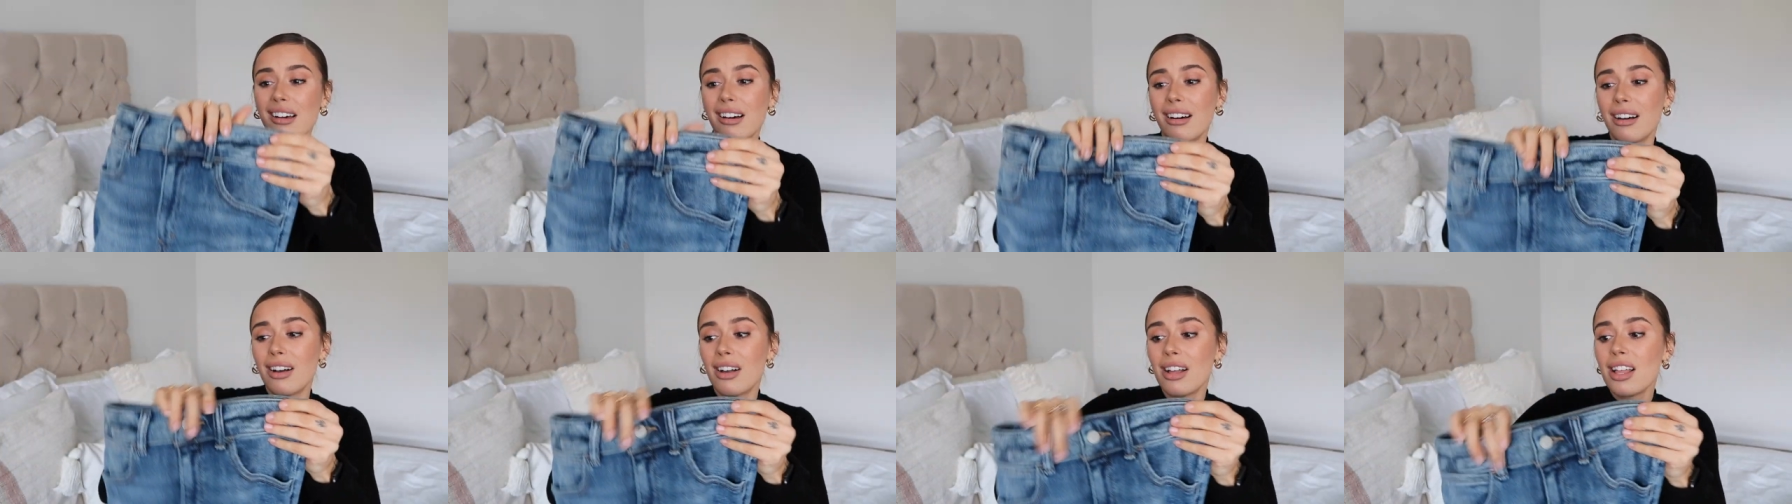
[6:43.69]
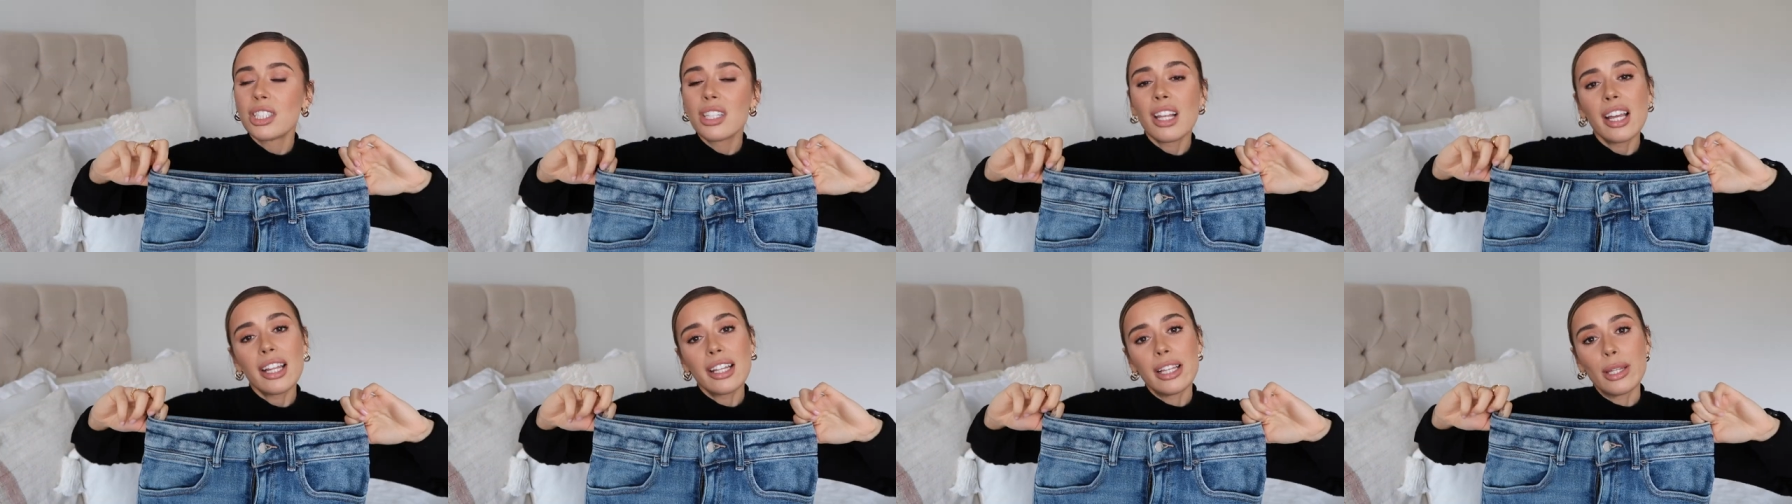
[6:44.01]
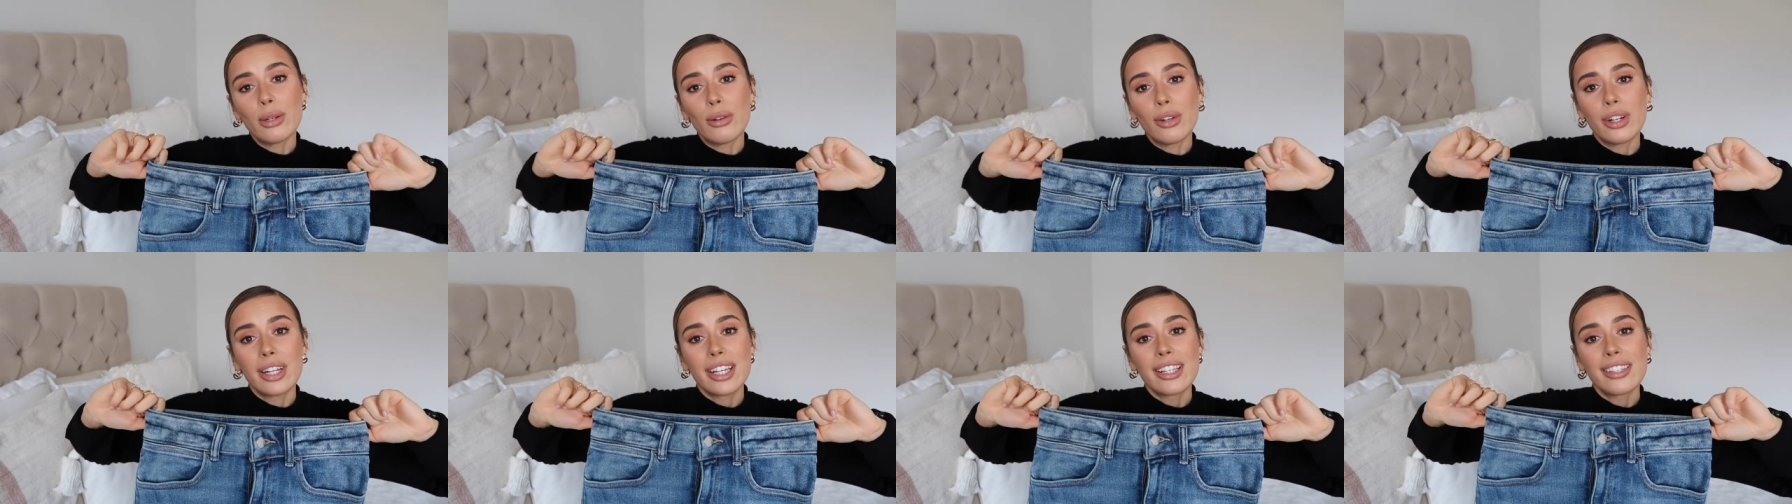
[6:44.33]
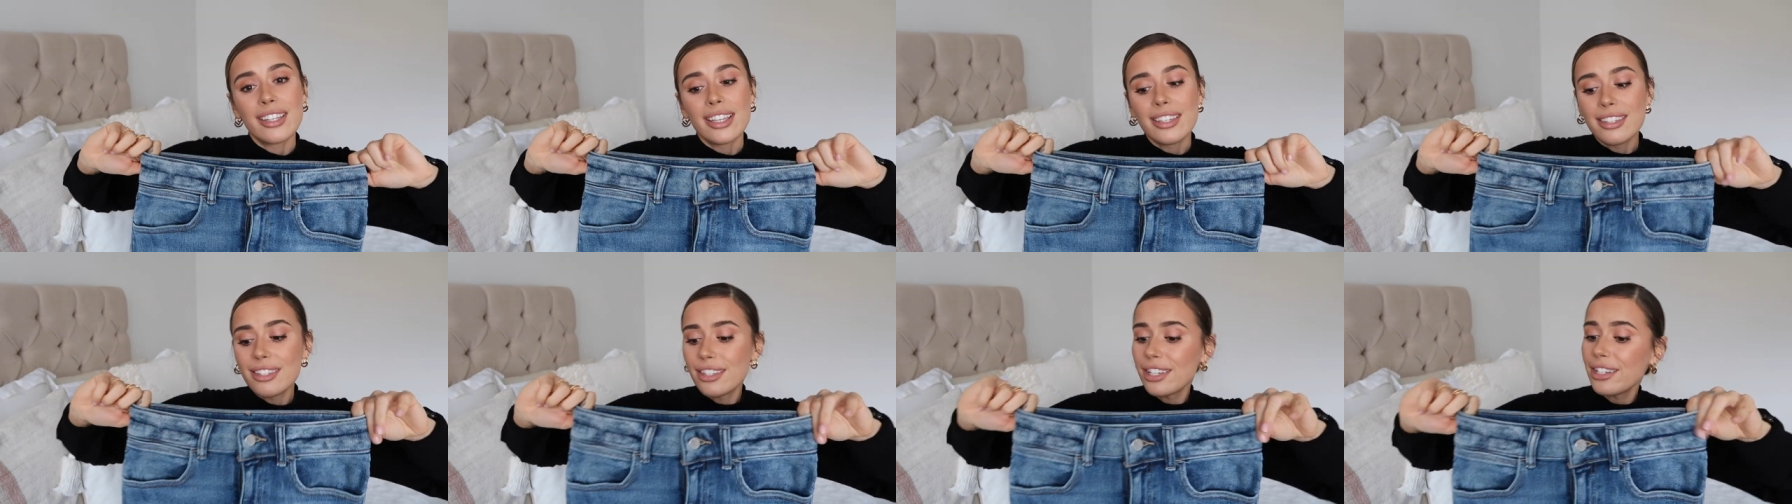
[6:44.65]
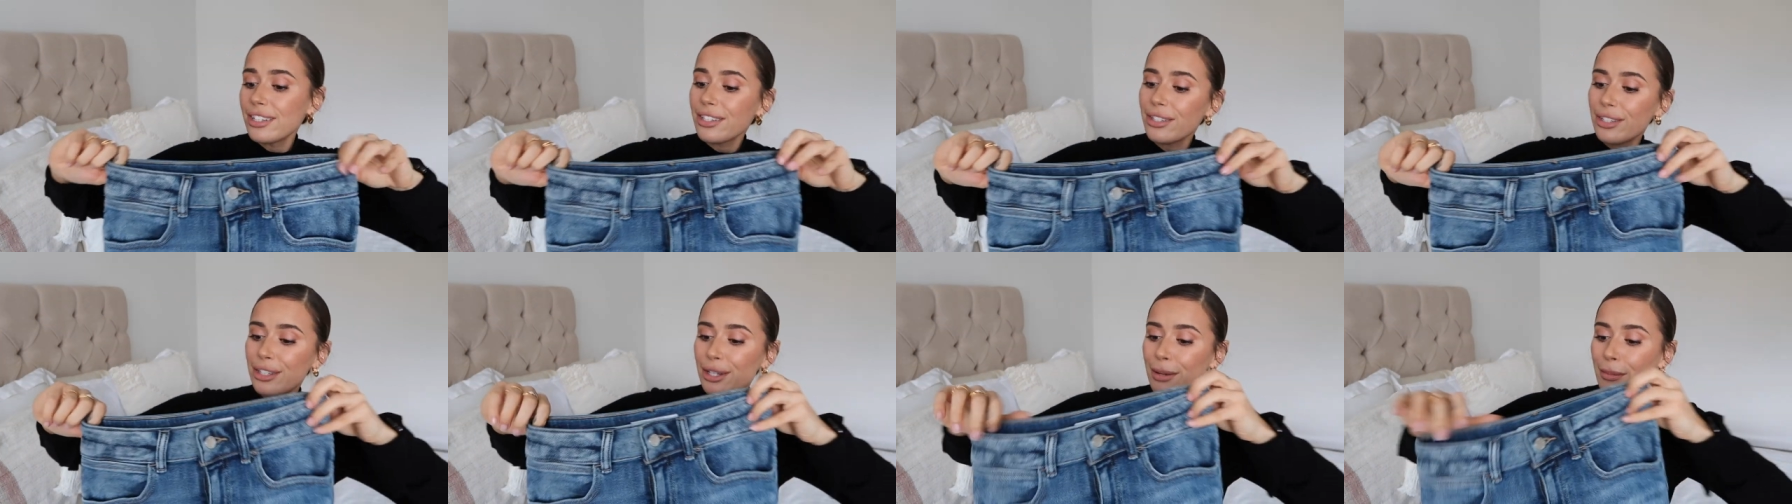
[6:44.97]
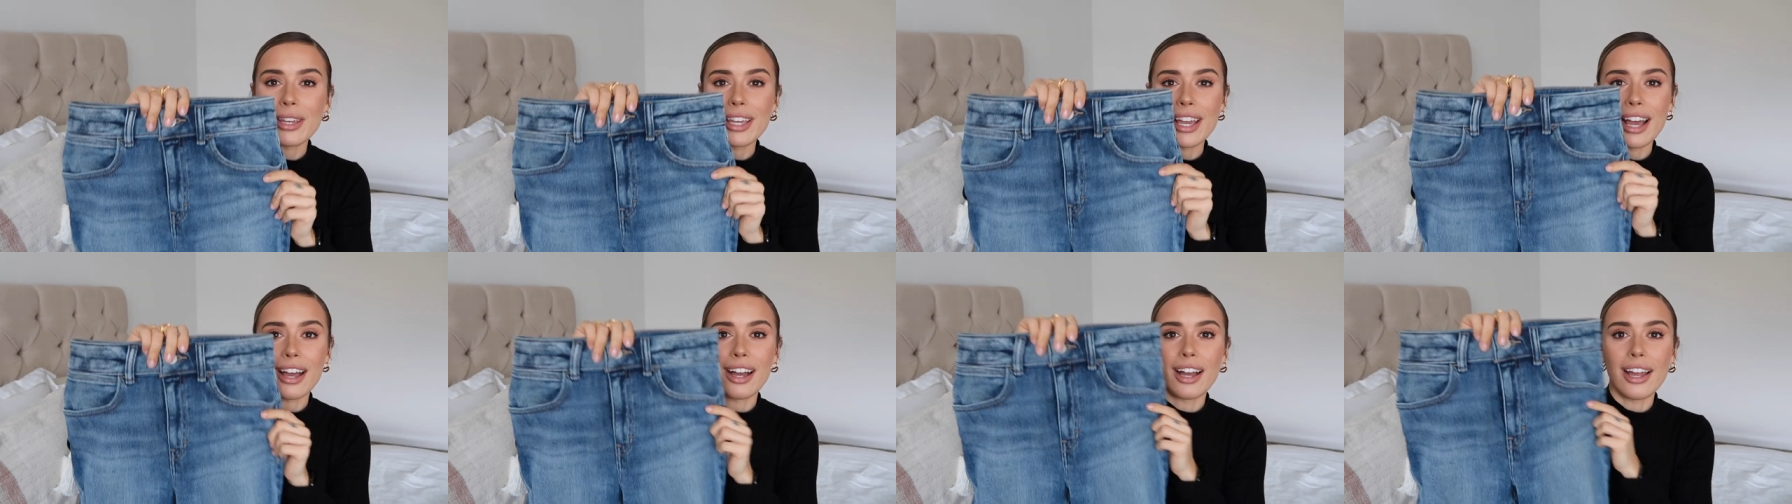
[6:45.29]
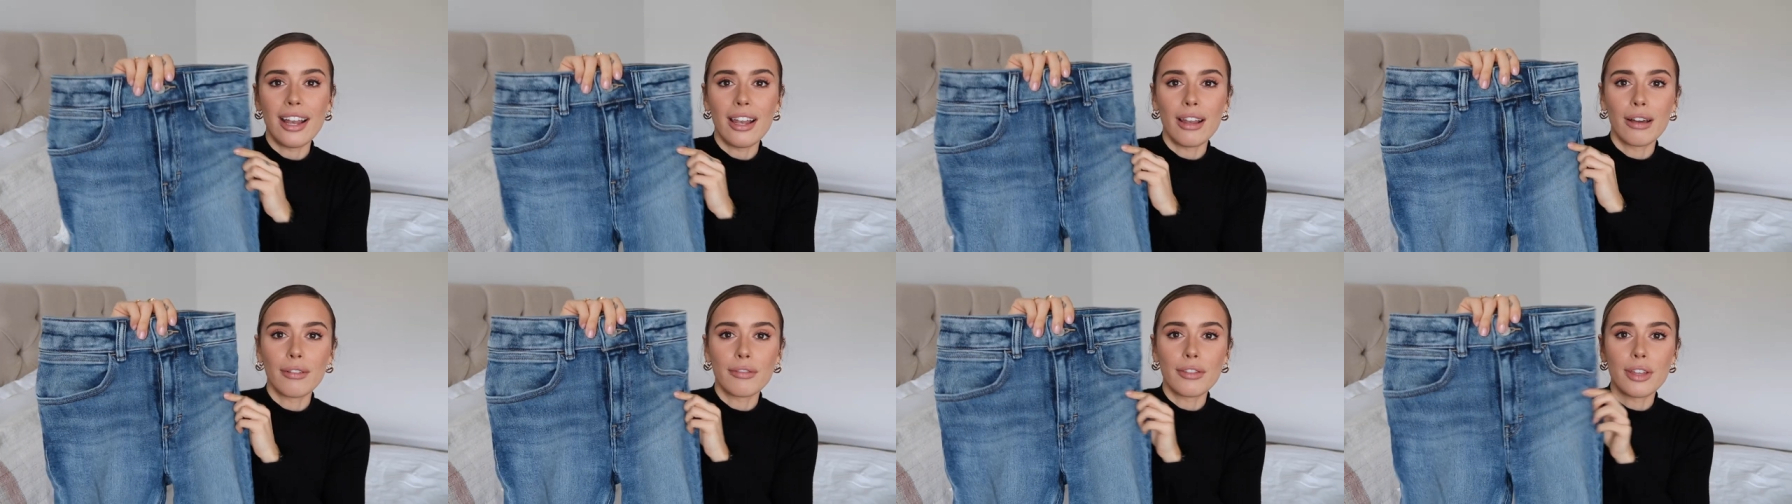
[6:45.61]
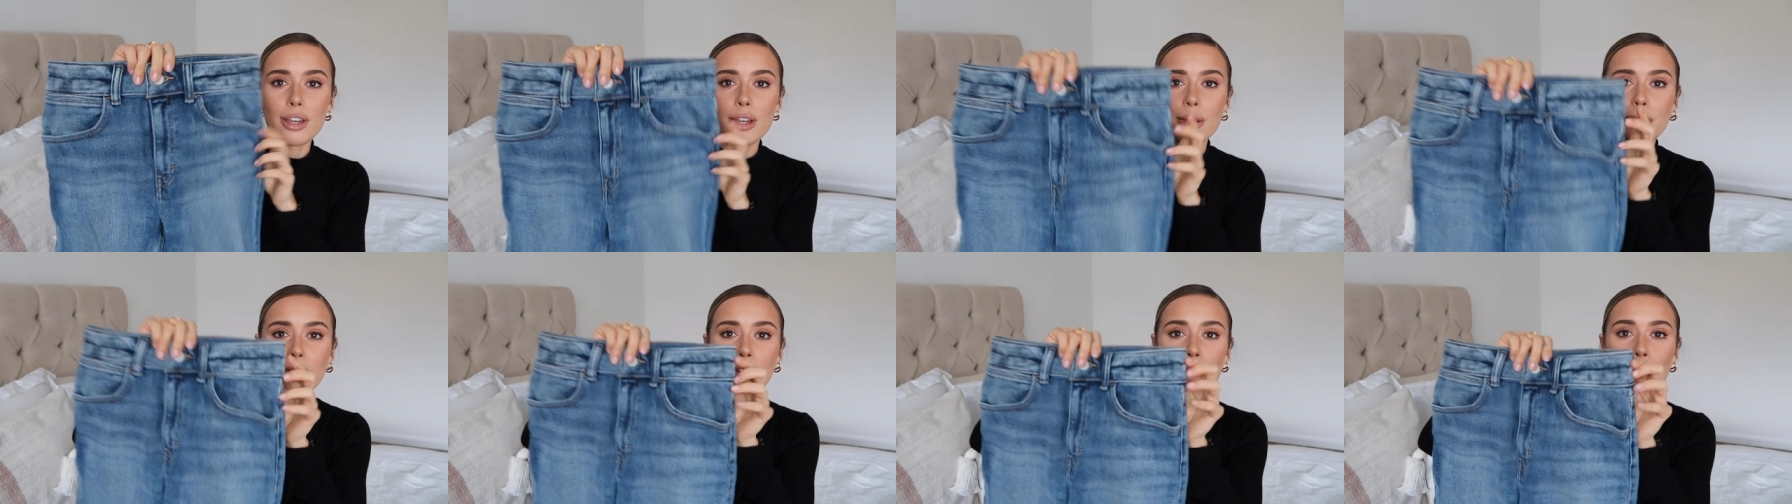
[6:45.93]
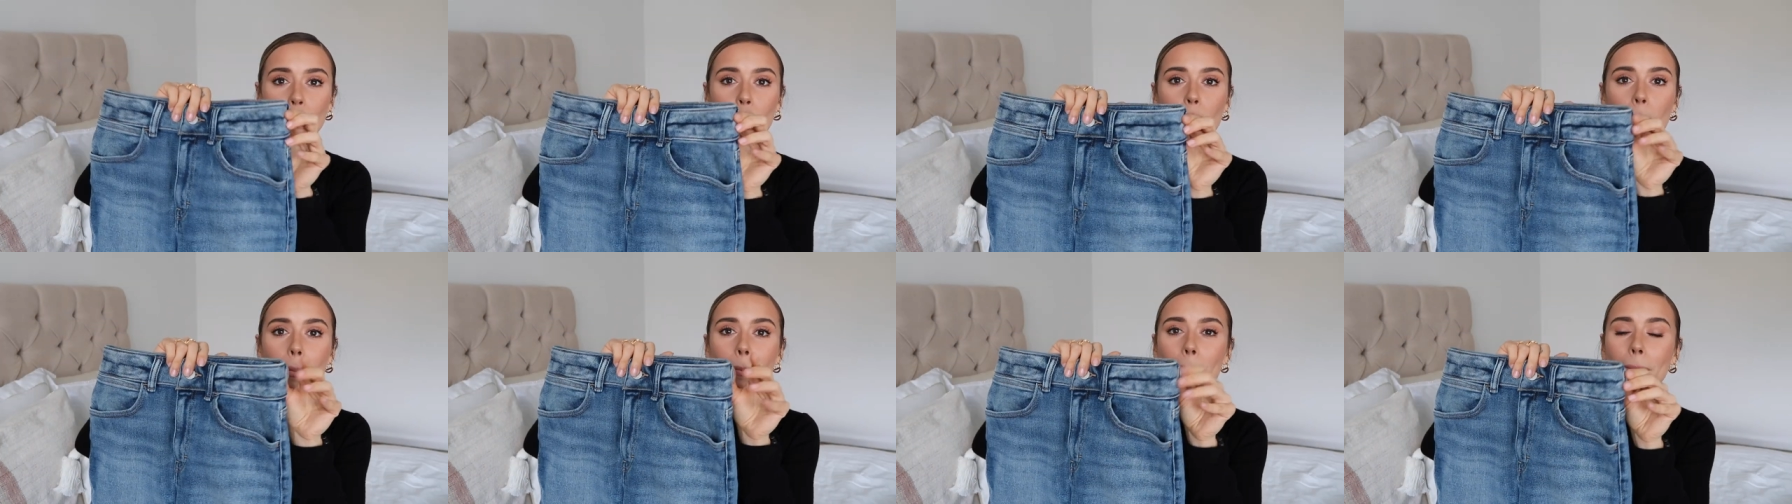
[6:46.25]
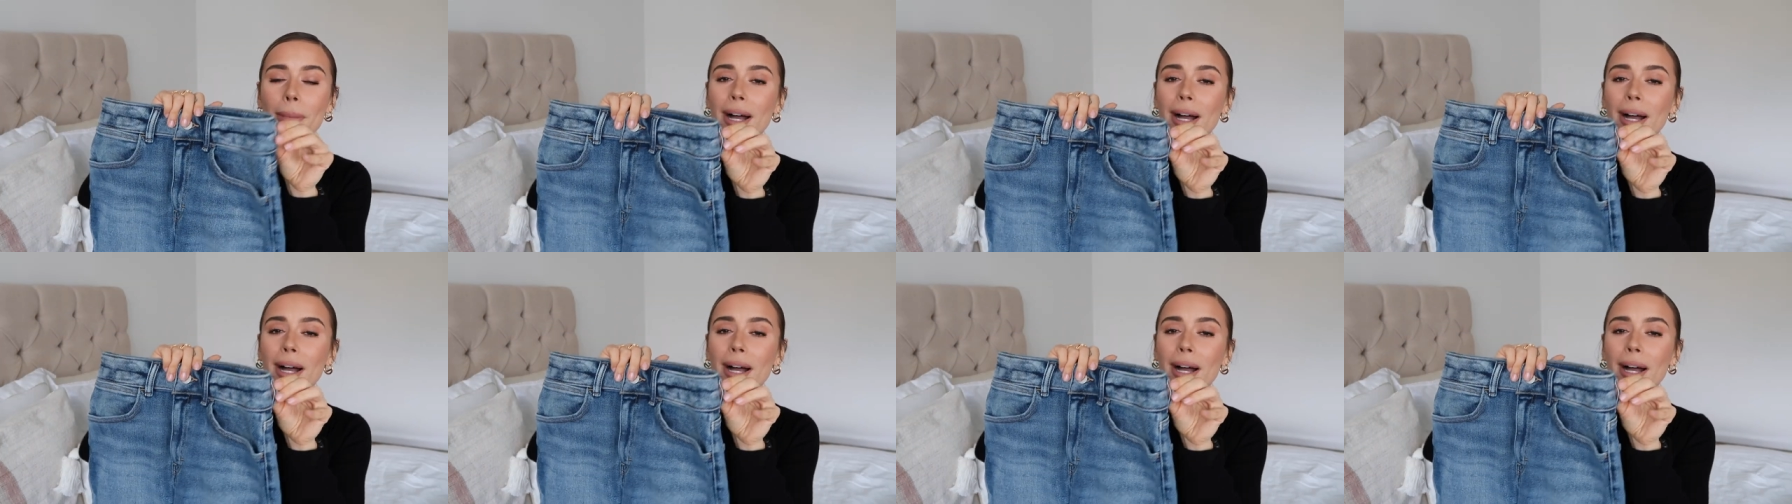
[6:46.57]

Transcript: are slightly non-existent but yeah I love them they've got a